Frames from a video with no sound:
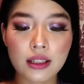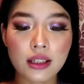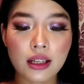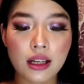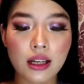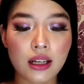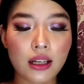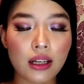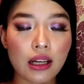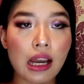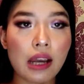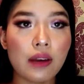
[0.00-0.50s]

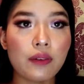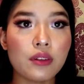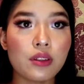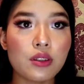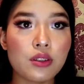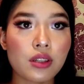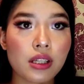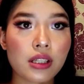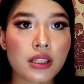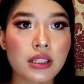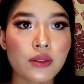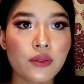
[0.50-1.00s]
I will
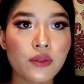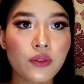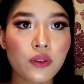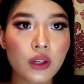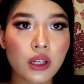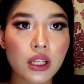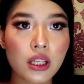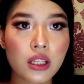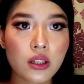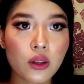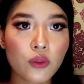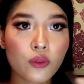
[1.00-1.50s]
just
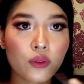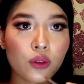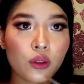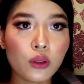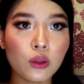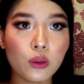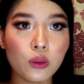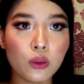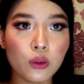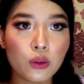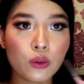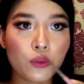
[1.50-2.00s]
finish off the
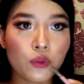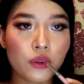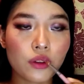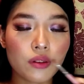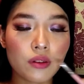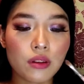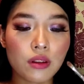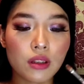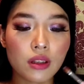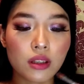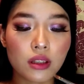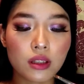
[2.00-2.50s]
look
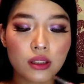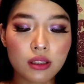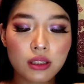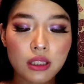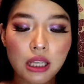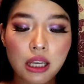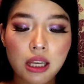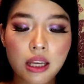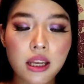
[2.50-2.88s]
with this